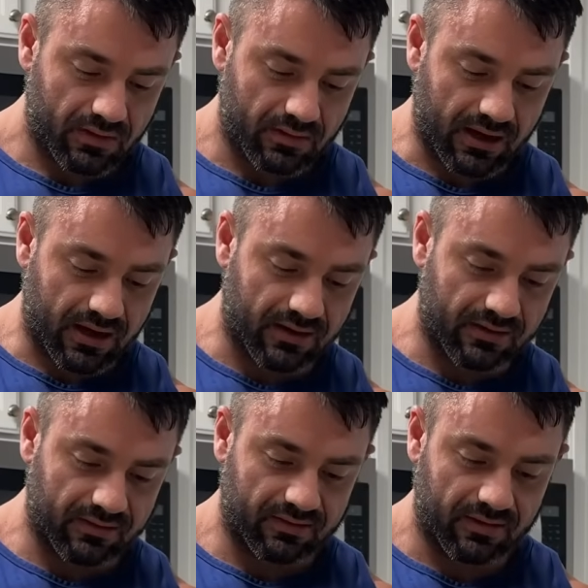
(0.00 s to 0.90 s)
that
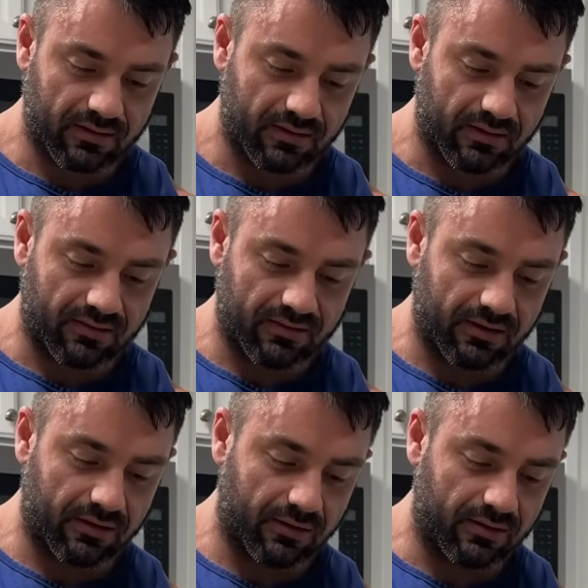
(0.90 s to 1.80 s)
is
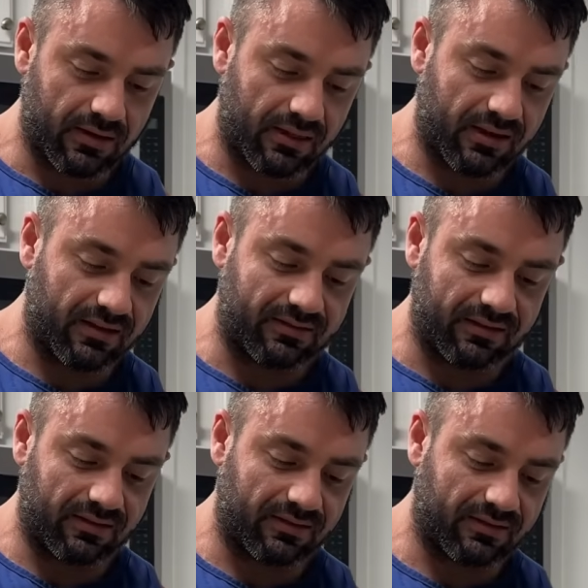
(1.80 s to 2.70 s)
dinner, and this
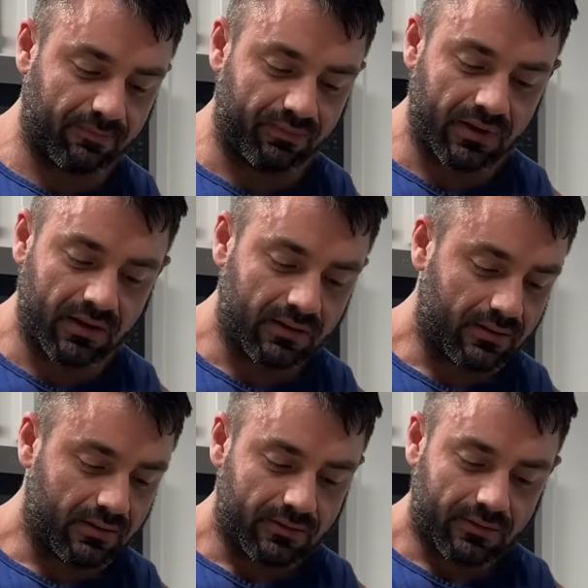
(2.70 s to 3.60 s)
is
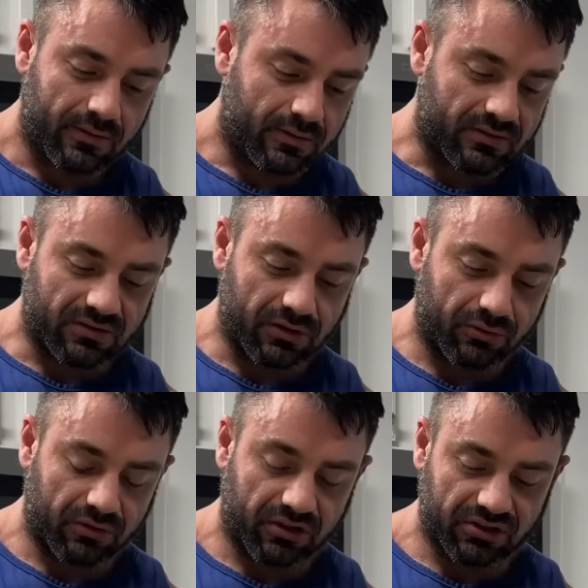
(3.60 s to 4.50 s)
so
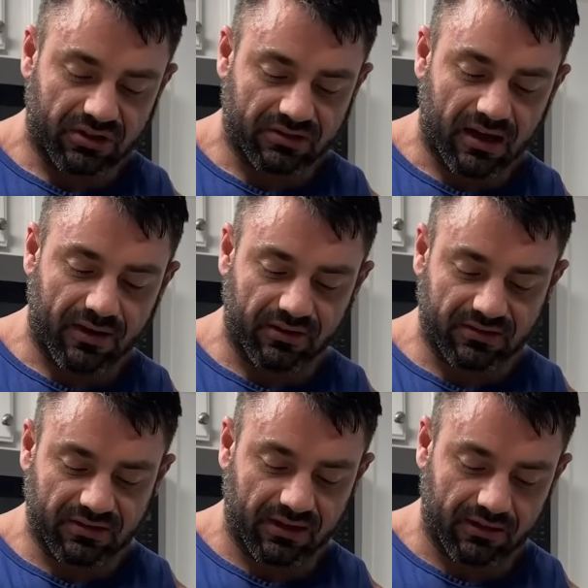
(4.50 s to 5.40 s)
delicious.
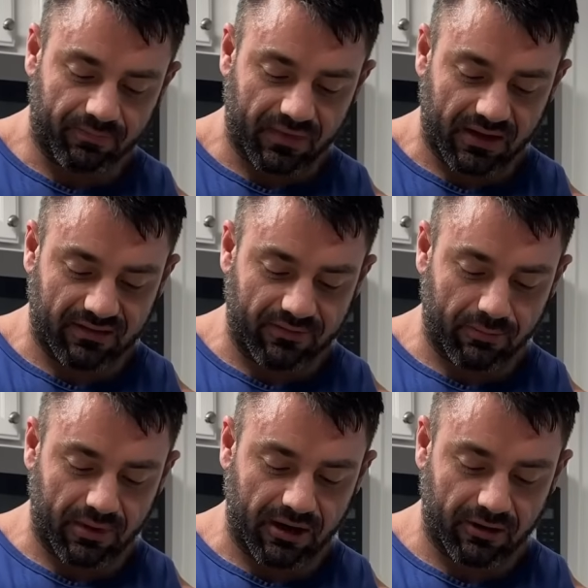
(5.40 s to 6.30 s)
Obviously, it's even
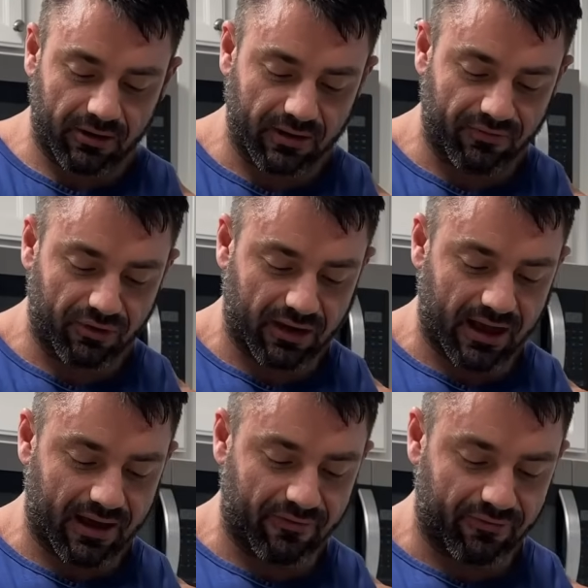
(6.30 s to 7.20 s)
better if you can
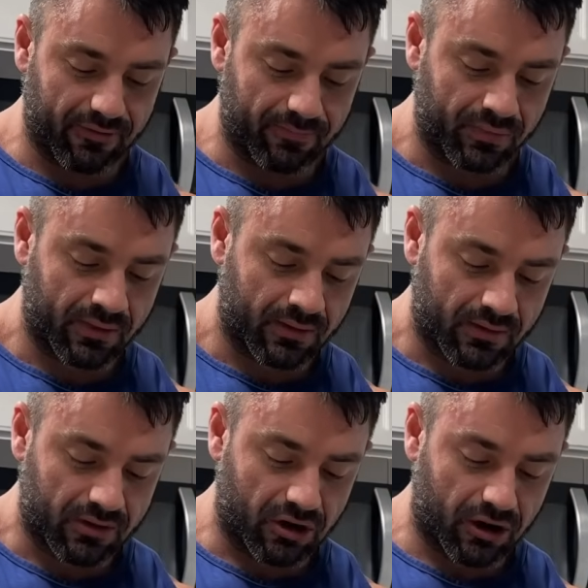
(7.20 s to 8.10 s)
have
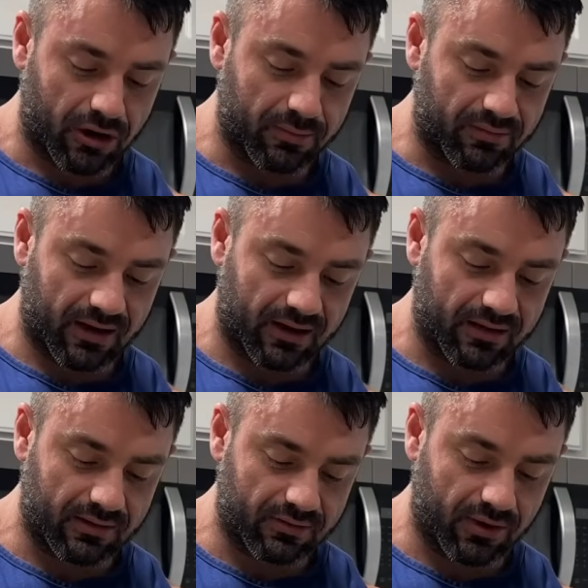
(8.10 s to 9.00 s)
carbs
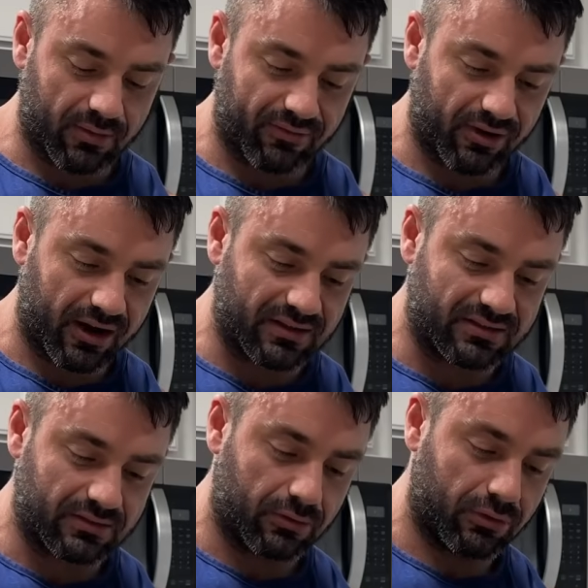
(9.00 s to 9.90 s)
like cream of
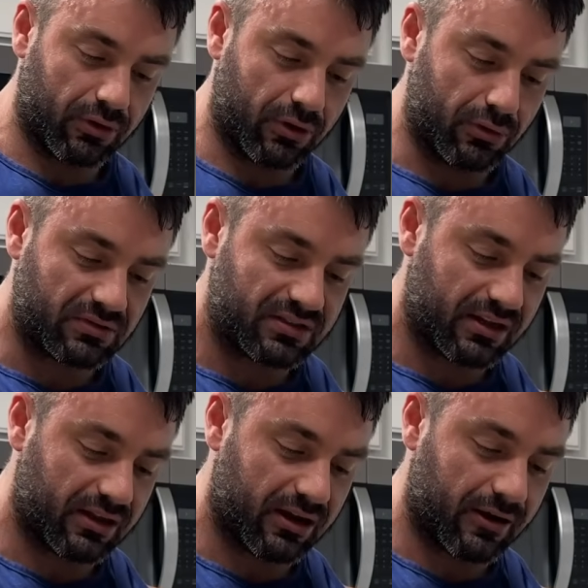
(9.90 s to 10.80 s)
rice or oats
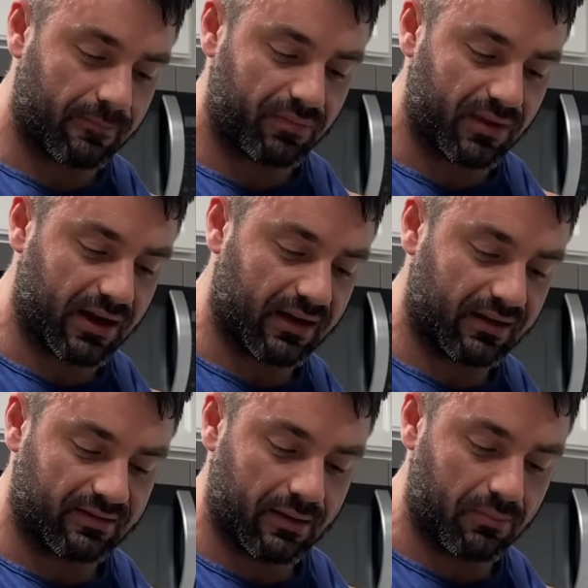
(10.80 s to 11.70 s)
in there
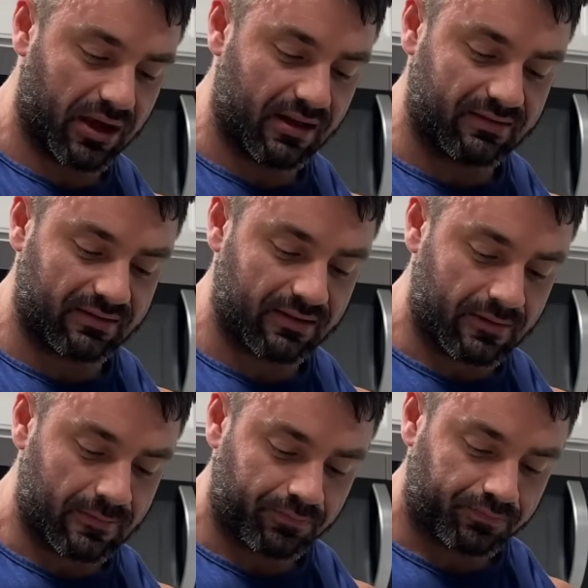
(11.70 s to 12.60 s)
as a base,
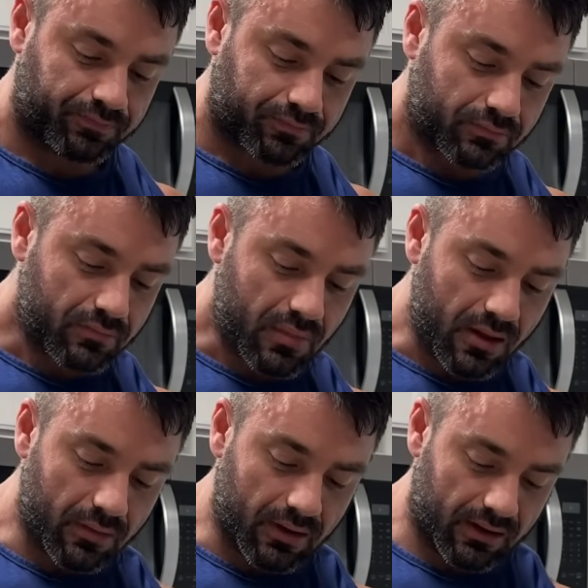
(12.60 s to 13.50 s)

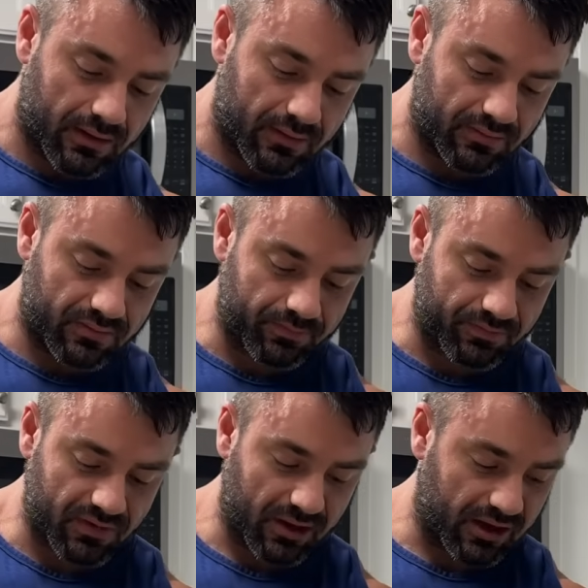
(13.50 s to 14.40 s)

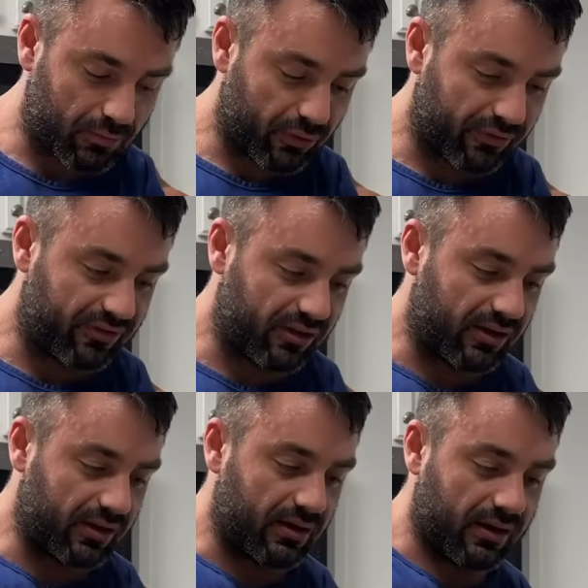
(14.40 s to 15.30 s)
to make it more
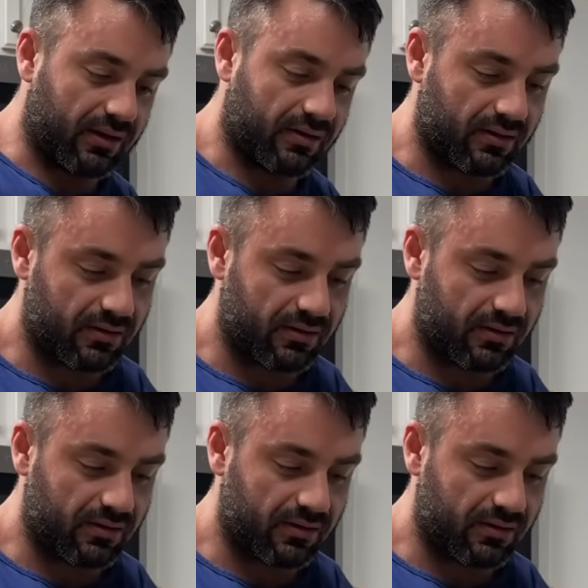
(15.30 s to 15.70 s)
filling and